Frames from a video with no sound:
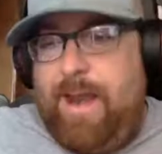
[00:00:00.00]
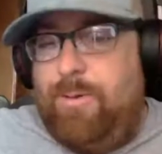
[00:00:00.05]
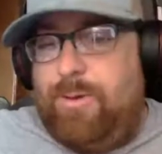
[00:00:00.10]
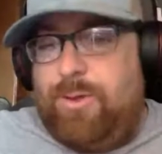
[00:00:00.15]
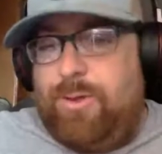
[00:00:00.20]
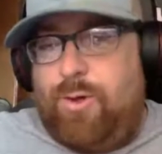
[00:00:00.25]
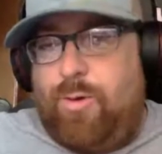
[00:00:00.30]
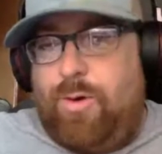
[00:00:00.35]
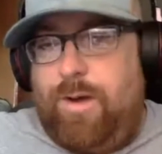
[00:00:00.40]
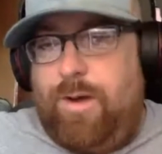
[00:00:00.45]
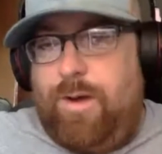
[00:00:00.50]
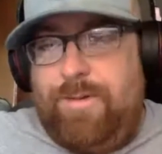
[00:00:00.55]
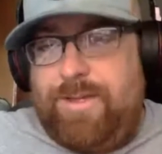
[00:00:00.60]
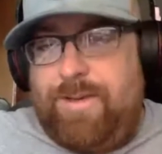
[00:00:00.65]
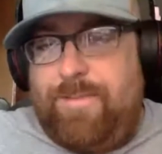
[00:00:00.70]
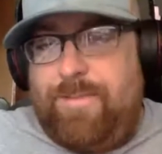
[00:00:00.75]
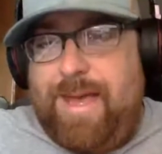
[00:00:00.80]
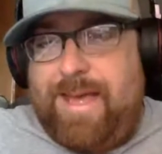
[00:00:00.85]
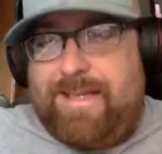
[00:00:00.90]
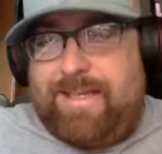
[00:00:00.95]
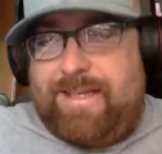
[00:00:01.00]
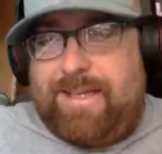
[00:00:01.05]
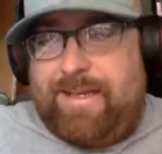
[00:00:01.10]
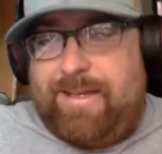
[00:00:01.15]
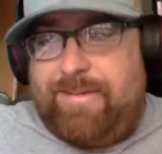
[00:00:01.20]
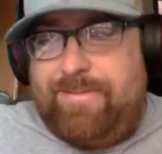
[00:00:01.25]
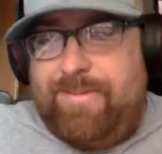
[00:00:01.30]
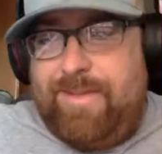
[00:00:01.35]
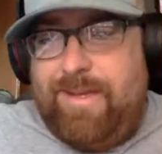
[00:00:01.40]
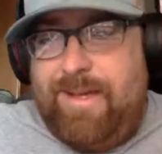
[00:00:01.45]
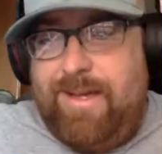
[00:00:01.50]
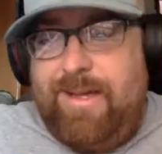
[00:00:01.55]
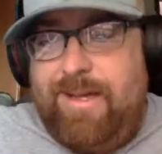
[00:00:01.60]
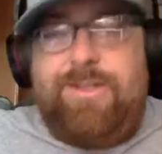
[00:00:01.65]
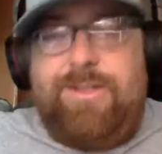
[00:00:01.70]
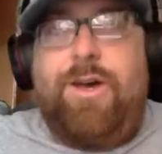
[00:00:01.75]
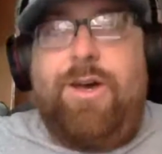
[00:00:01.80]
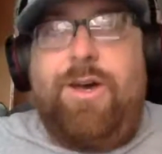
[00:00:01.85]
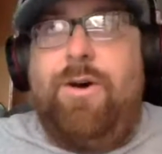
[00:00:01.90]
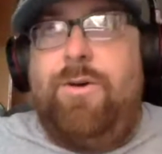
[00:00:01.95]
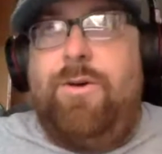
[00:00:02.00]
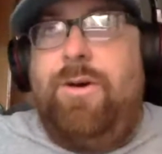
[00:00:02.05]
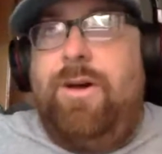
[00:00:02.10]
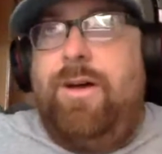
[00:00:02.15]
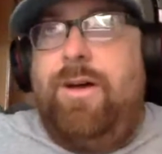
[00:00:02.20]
it was amazing. So